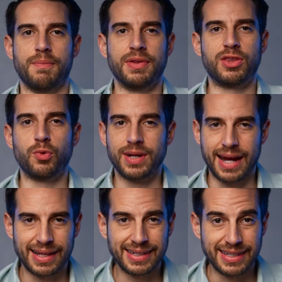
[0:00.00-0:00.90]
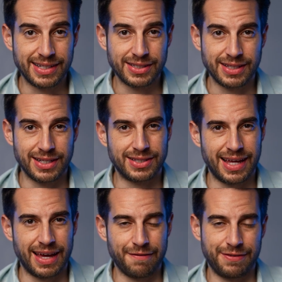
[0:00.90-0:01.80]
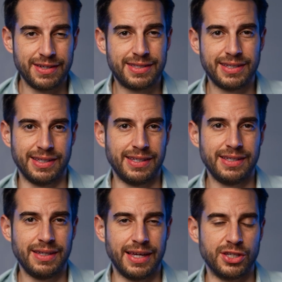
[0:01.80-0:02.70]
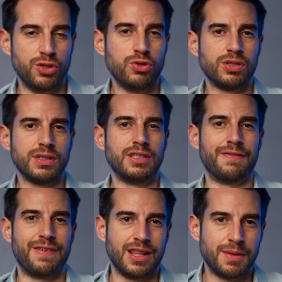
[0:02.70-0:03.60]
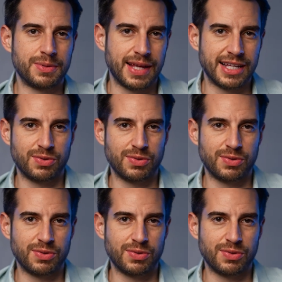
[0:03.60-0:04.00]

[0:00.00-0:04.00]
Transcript: But the reality is, is that VTE, it usually develops as a